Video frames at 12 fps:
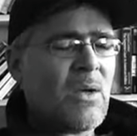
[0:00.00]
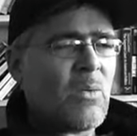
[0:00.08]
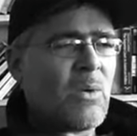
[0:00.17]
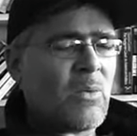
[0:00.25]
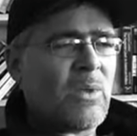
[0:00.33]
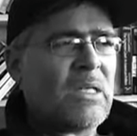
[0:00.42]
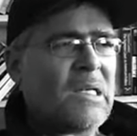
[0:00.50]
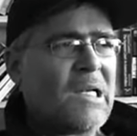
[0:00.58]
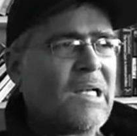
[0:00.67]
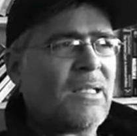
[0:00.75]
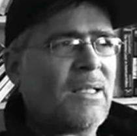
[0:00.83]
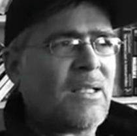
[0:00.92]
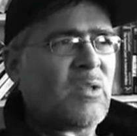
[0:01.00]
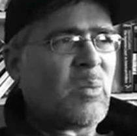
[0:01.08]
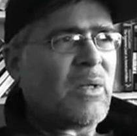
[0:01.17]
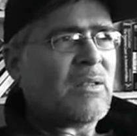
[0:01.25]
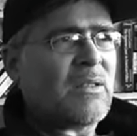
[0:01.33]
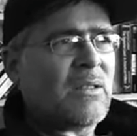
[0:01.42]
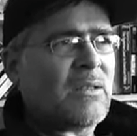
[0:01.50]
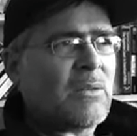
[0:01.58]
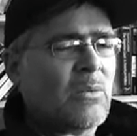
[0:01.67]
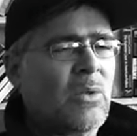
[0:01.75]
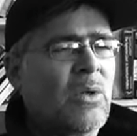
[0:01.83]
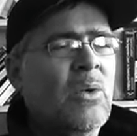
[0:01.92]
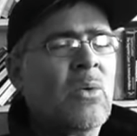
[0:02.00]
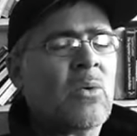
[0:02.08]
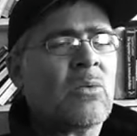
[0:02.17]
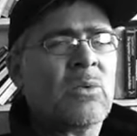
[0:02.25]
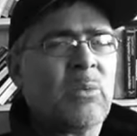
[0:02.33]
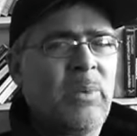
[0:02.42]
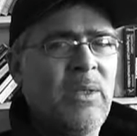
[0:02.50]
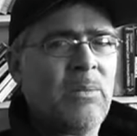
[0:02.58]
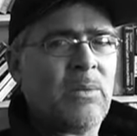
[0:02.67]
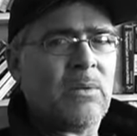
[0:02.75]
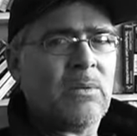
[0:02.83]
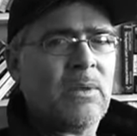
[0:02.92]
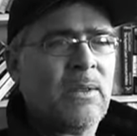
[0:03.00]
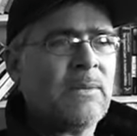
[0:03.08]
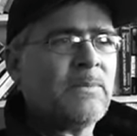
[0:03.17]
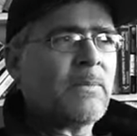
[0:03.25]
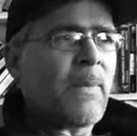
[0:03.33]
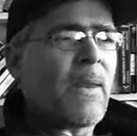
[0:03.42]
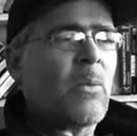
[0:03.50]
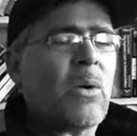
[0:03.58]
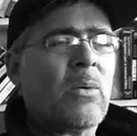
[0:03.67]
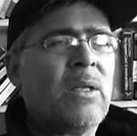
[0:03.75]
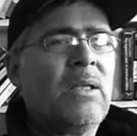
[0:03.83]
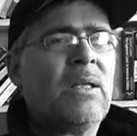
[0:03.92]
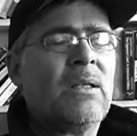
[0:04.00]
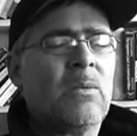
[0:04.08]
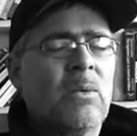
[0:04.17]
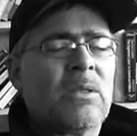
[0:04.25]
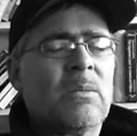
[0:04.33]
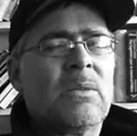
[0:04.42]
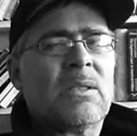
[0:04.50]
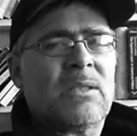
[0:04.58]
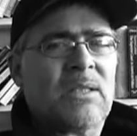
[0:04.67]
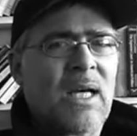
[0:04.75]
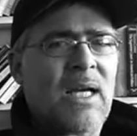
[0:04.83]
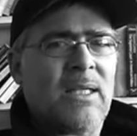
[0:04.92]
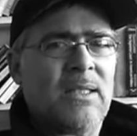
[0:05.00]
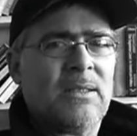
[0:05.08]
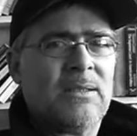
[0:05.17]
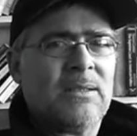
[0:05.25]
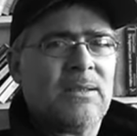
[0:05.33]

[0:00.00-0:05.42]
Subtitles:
What we got as presidents were normal people. What we needed was a messiah.